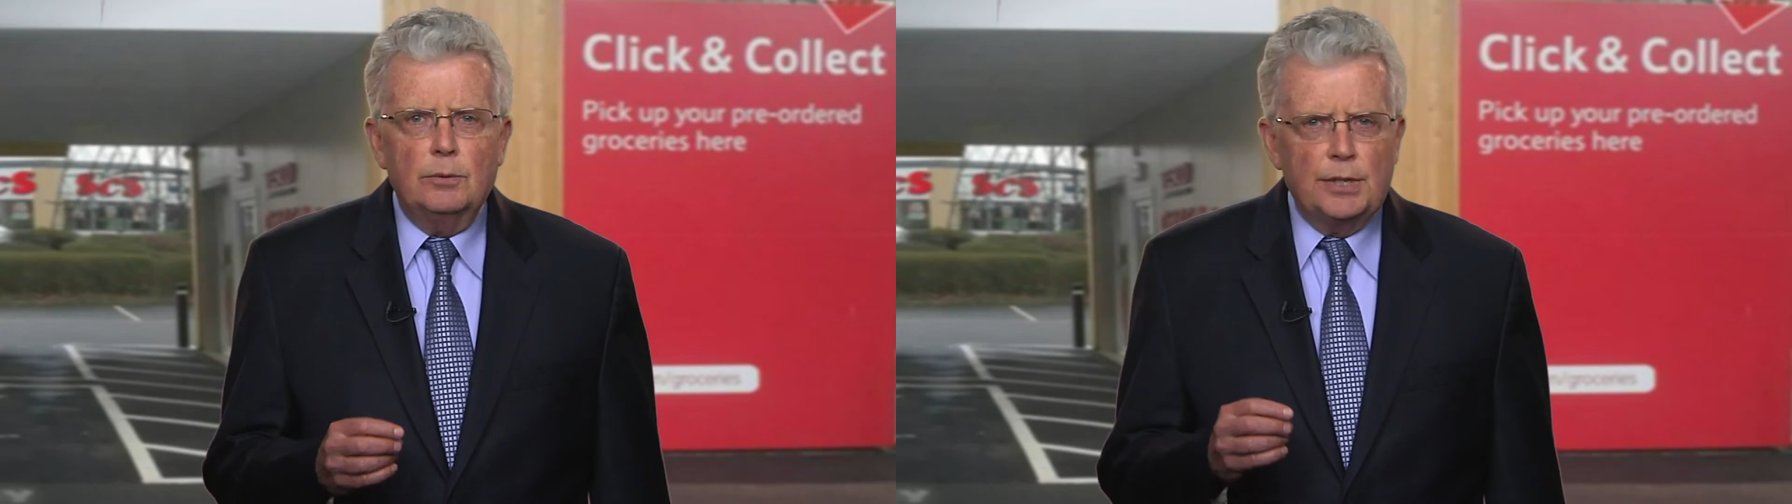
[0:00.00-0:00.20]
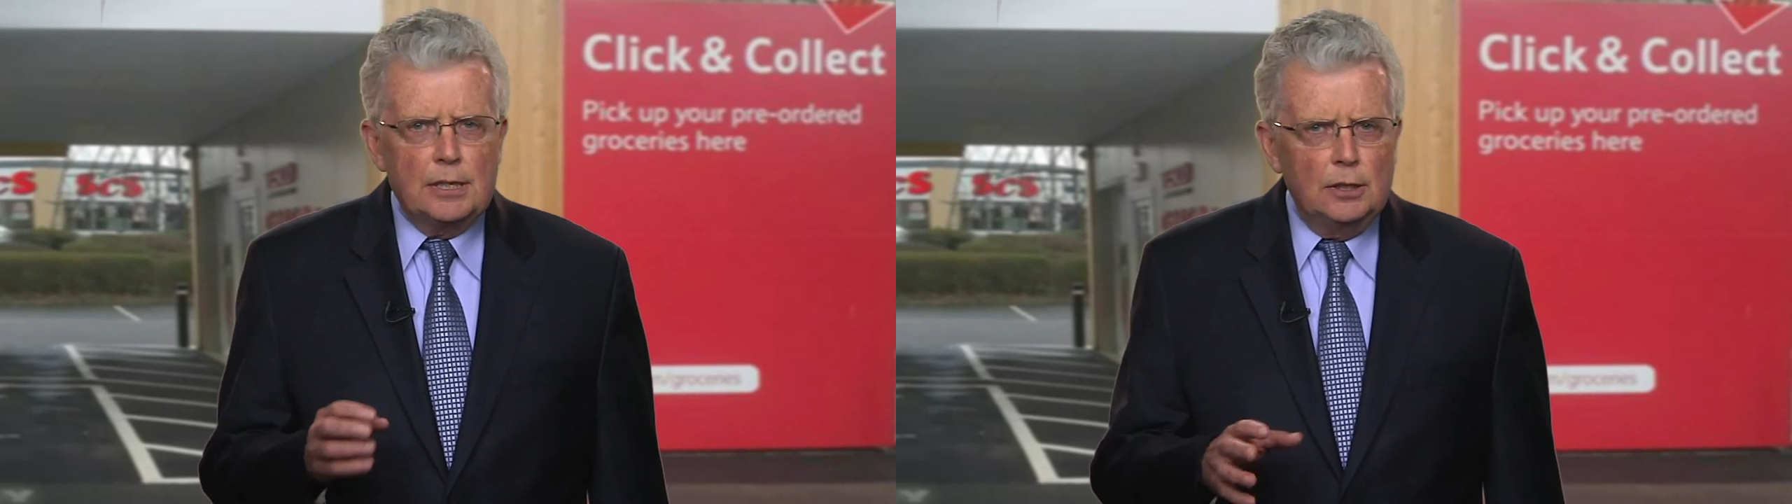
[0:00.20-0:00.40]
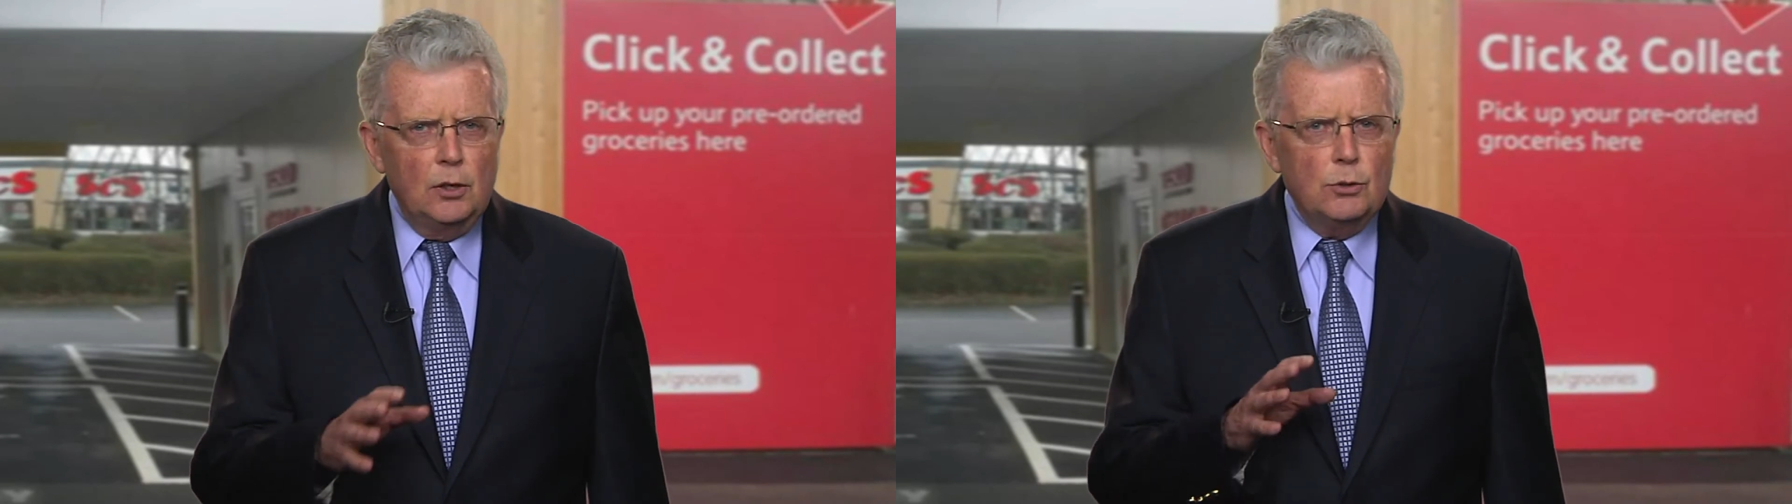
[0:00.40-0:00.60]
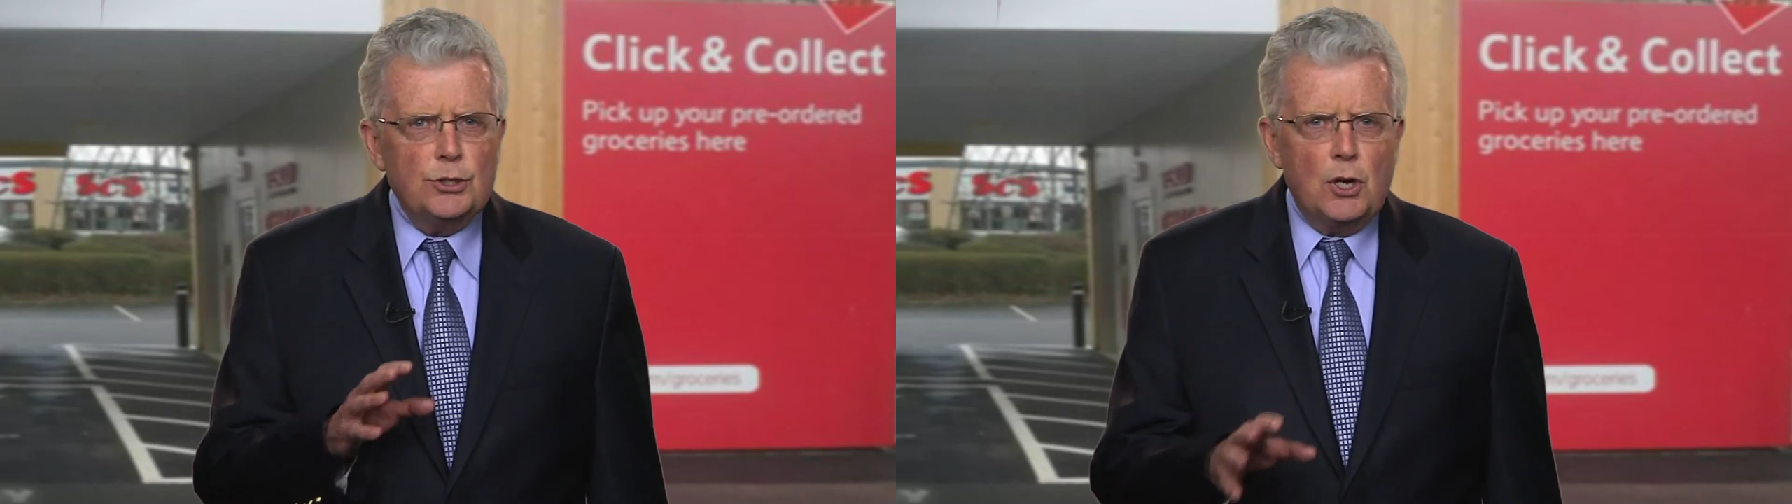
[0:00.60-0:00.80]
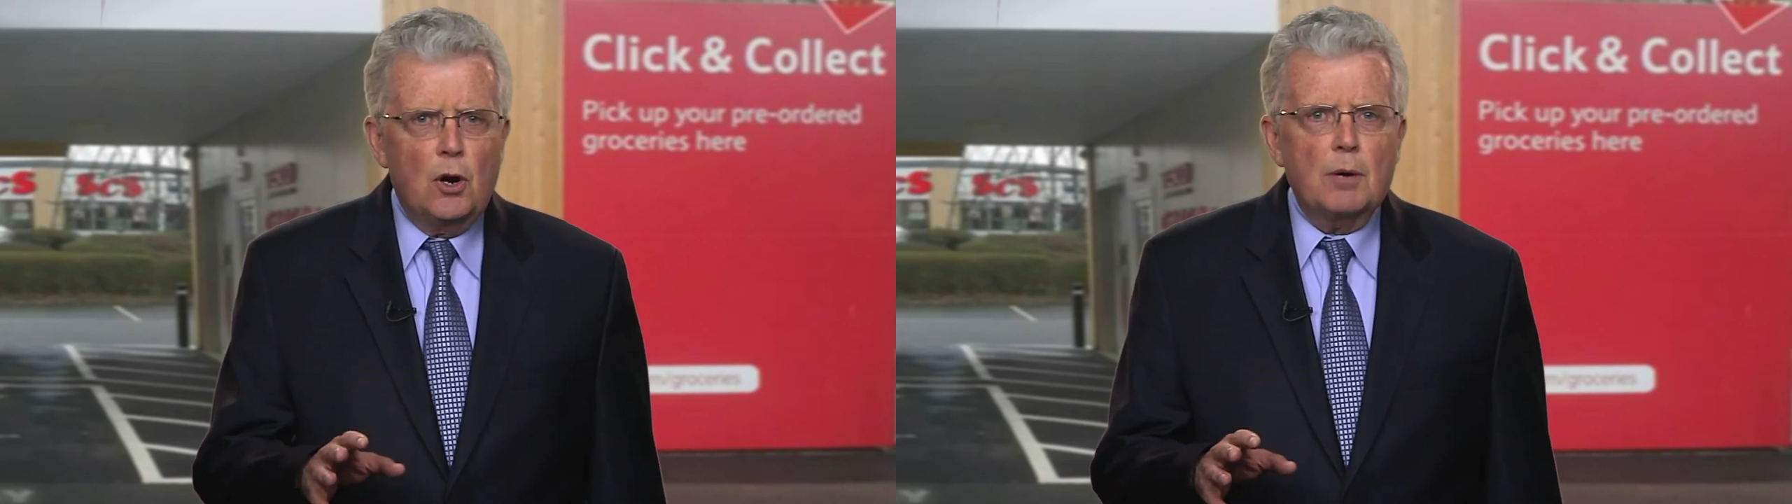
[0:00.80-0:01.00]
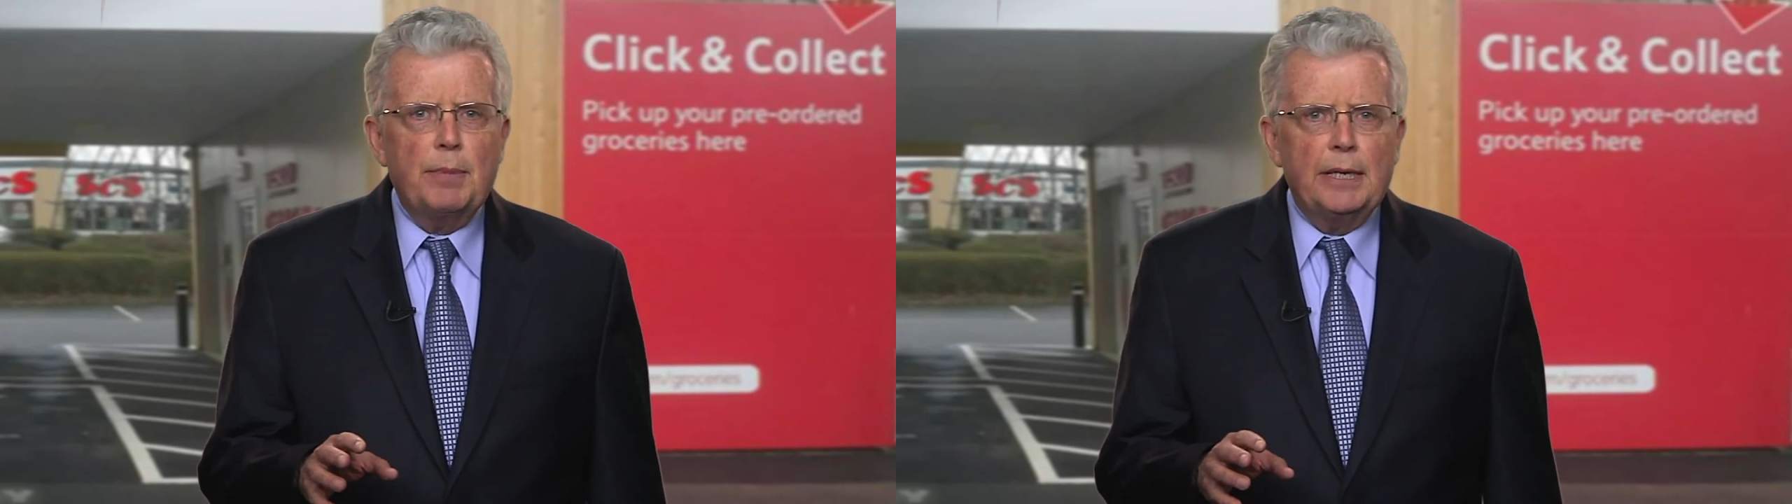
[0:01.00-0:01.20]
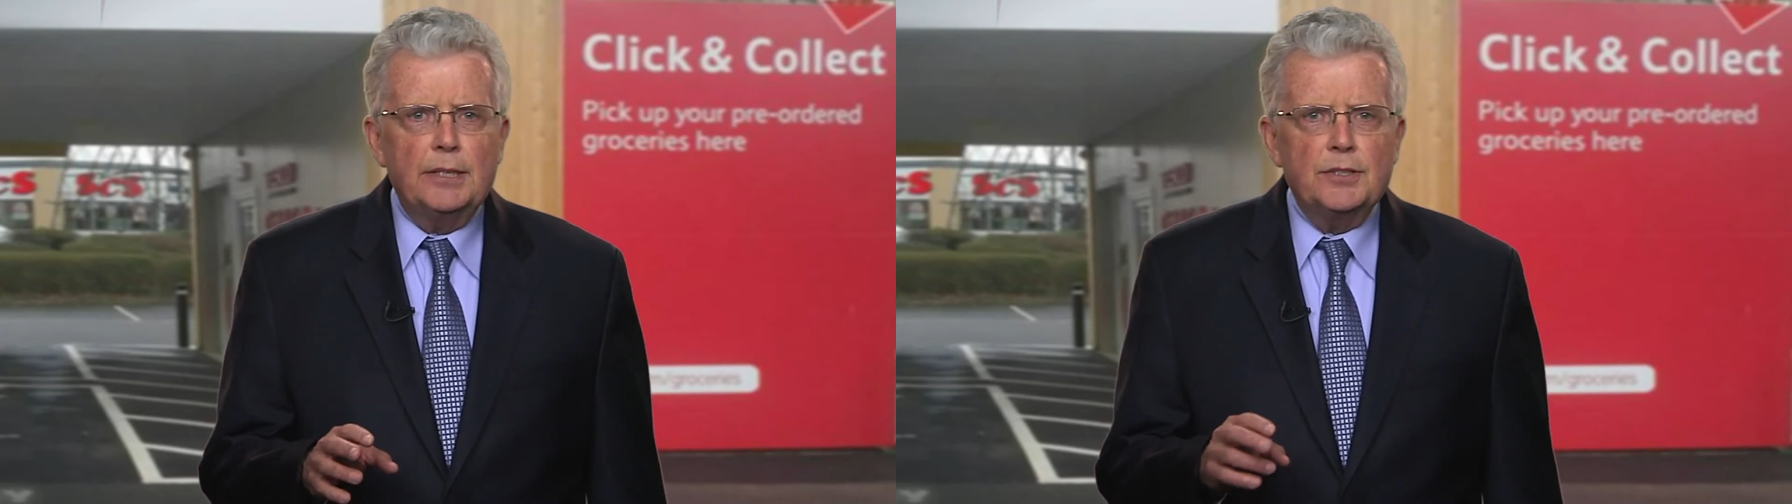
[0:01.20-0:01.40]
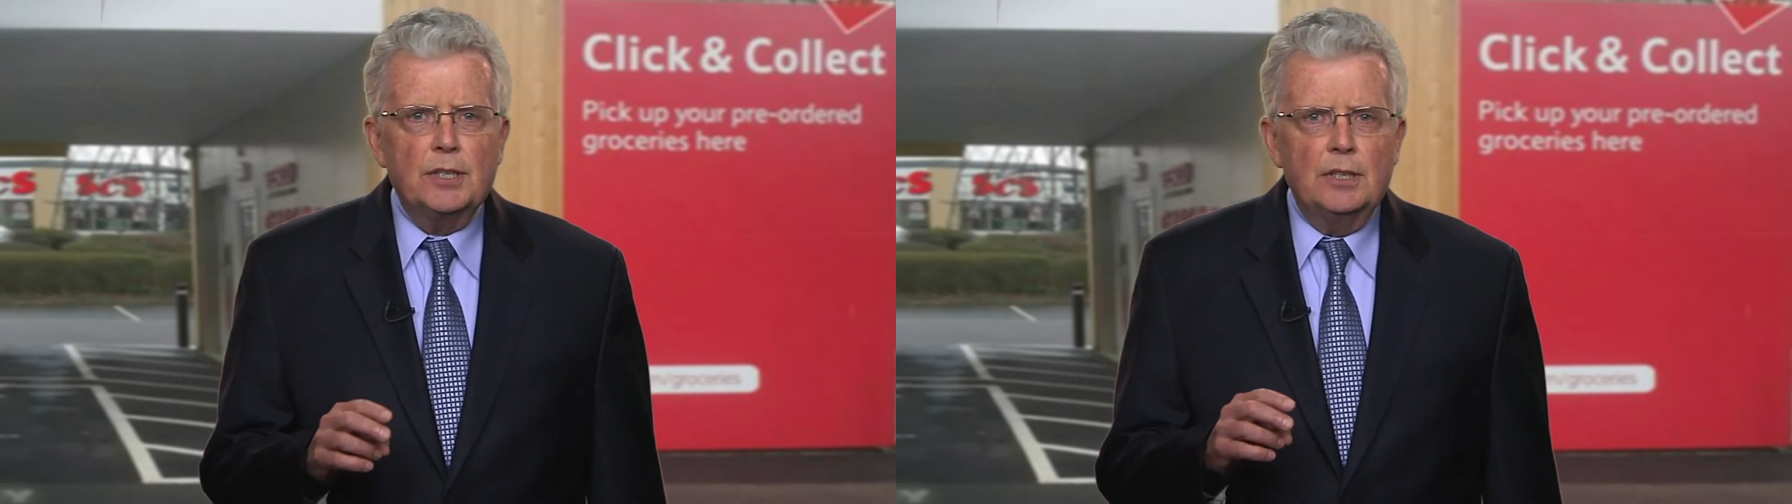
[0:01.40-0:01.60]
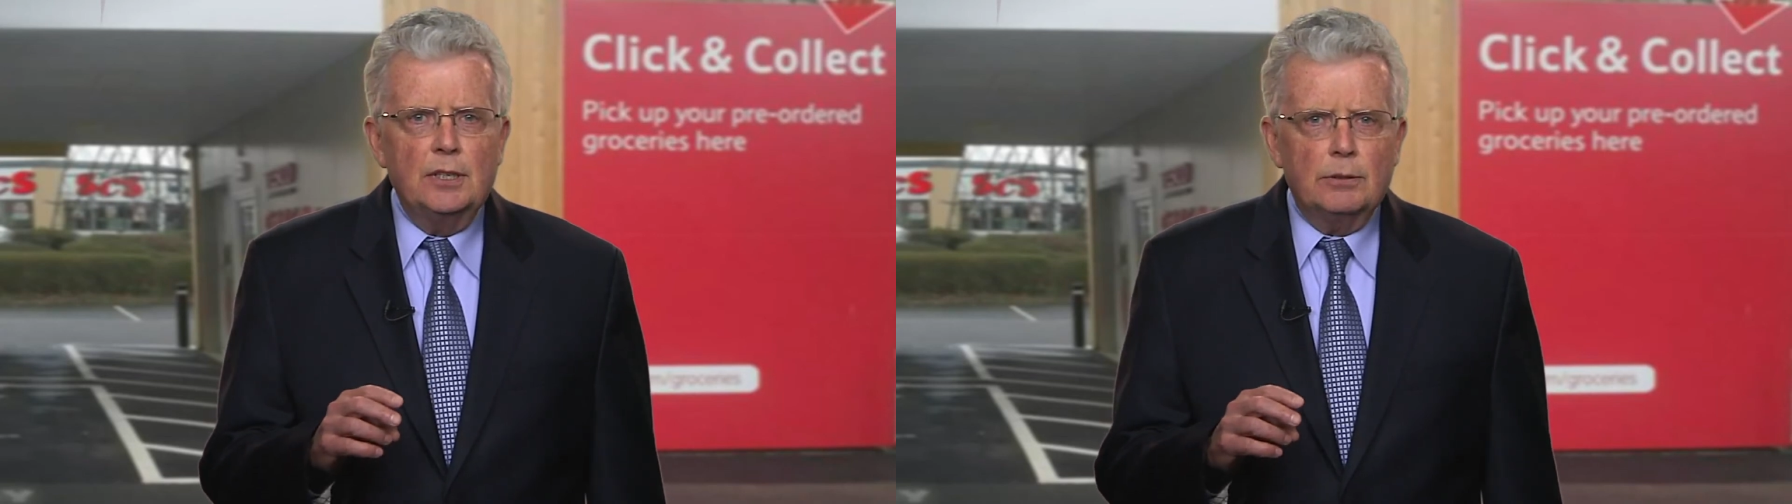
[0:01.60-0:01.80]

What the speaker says: with enclosed car bays,